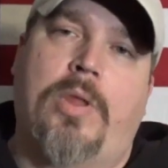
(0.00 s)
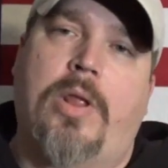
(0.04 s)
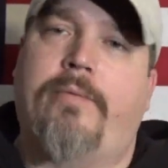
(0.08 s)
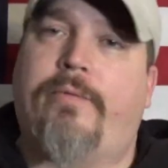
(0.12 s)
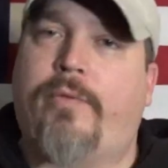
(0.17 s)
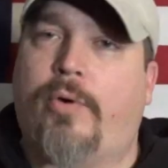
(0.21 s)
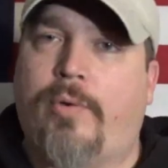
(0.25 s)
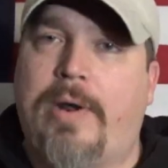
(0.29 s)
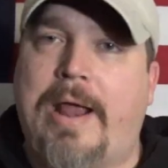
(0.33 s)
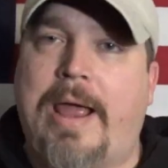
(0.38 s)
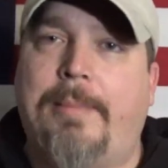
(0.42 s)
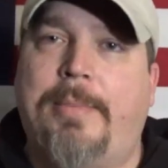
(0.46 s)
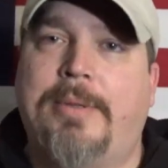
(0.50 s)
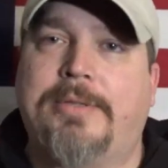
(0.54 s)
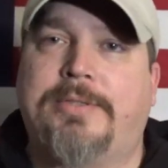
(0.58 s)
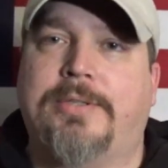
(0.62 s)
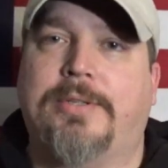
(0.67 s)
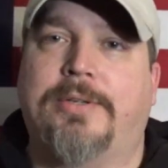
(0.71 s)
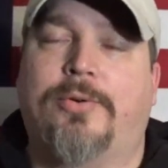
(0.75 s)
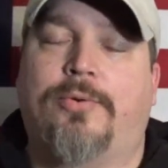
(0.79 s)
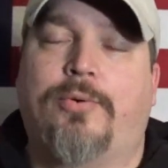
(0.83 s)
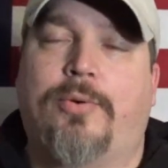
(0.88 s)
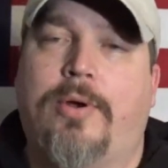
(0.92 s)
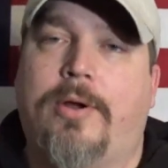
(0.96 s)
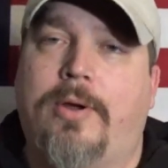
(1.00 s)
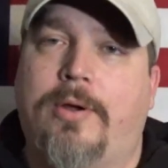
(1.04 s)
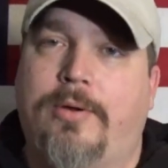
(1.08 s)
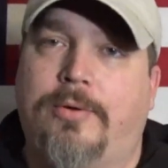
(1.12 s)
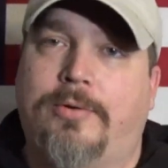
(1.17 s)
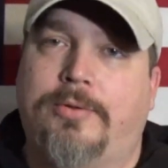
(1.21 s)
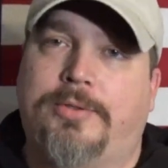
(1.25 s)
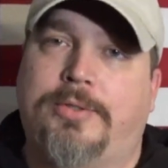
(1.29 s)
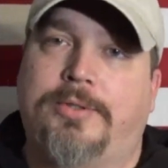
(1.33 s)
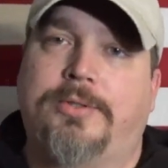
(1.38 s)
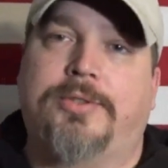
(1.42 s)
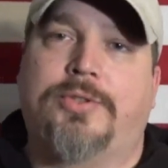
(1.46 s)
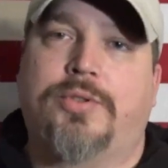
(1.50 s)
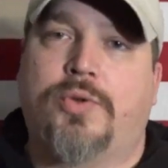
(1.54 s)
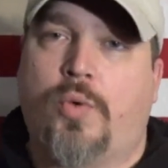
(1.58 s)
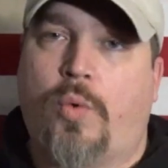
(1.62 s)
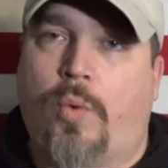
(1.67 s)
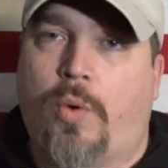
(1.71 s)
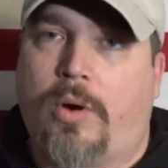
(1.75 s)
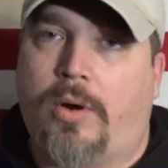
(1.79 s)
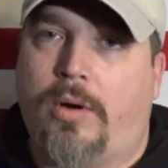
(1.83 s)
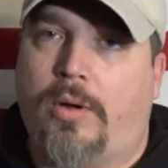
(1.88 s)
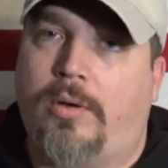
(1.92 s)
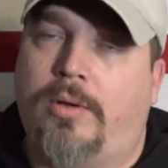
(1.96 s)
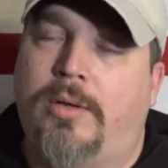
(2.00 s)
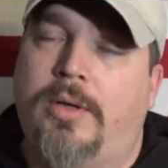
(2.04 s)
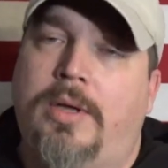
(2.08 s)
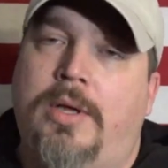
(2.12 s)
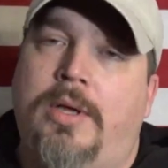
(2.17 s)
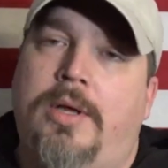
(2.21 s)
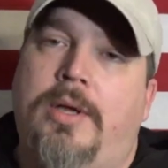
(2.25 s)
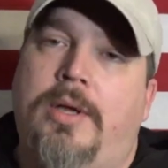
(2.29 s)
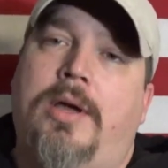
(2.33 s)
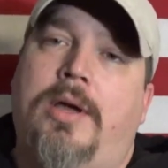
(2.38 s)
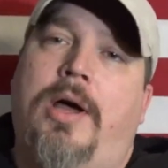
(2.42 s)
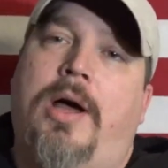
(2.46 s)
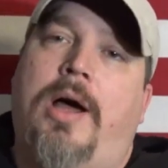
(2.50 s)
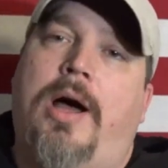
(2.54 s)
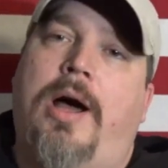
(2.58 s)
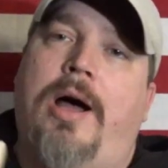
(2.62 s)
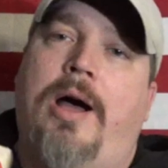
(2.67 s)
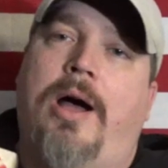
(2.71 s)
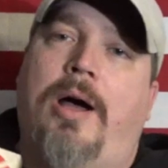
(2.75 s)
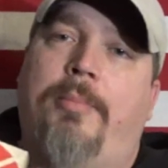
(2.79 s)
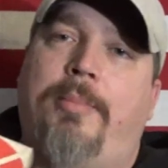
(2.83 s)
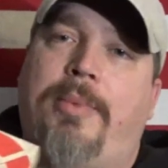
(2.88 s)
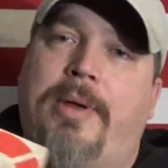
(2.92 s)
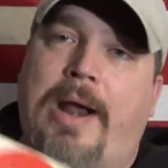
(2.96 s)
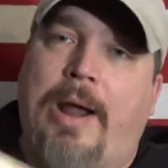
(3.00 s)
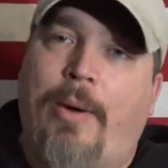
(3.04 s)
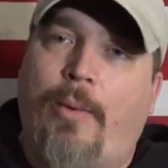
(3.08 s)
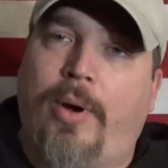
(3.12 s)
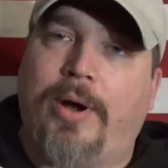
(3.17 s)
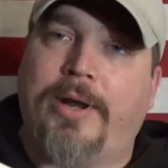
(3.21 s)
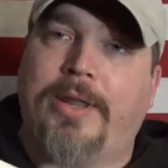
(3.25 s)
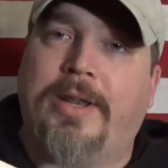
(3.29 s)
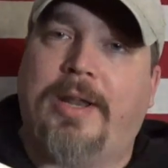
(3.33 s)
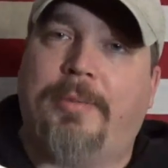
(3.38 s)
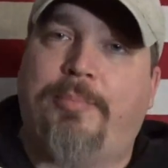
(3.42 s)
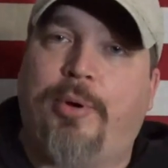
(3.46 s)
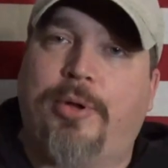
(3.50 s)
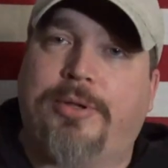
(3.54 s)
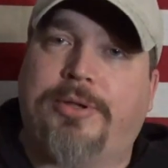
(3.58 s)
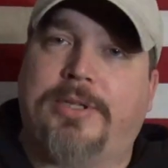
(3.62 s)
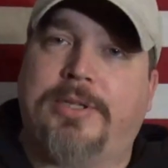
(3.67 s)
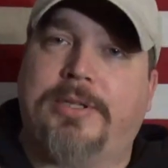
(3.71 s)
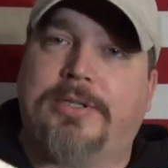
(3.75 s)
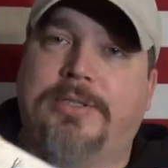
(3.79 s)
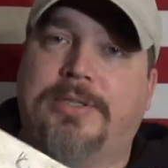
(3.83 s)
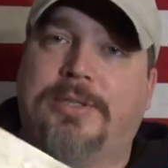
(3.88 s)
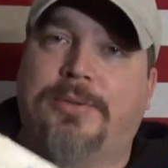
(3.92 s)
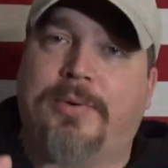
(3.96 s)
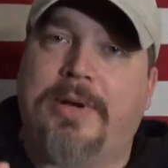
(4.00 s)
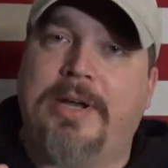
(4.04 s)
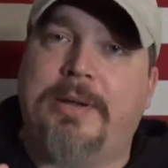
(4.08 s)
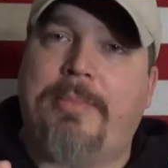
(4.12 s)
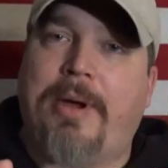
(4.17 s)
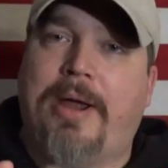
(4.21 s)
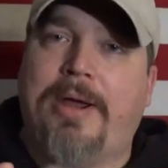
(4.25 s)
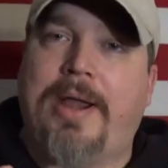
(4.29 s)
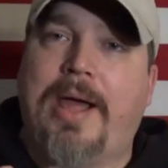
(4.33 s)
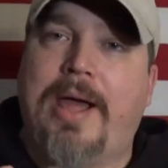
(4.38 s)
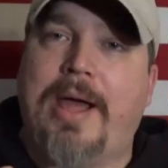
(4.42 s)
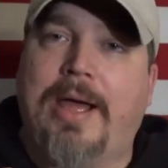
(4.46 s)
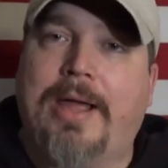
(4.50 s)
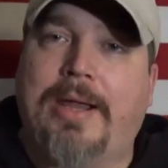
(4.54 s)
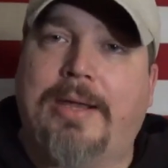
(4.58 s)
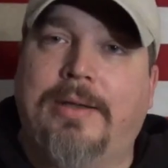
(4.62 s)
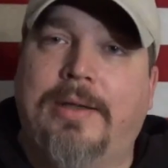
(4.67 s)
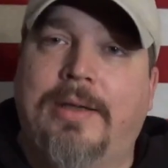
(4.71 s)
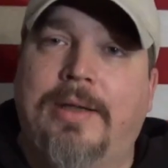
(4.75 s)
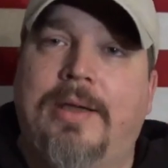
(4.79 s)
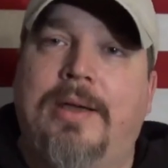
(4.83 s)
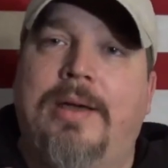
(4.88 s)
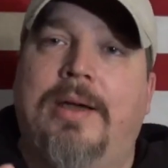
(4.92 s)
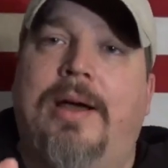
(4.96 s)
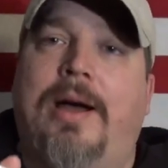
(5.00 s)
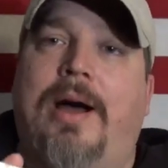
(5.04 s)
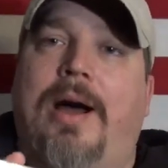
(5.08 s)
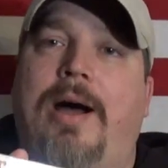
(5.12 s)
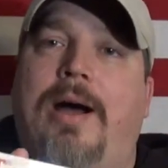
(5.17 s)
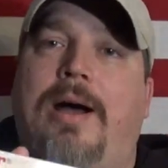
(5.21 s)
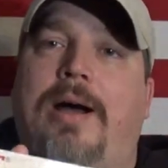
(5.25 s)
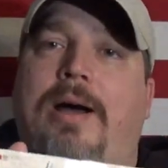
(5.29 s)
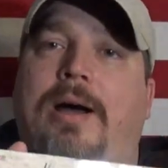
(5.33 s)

for rabbits and crows and squirrel uh, but I wanted to put this 3 by 9 uh,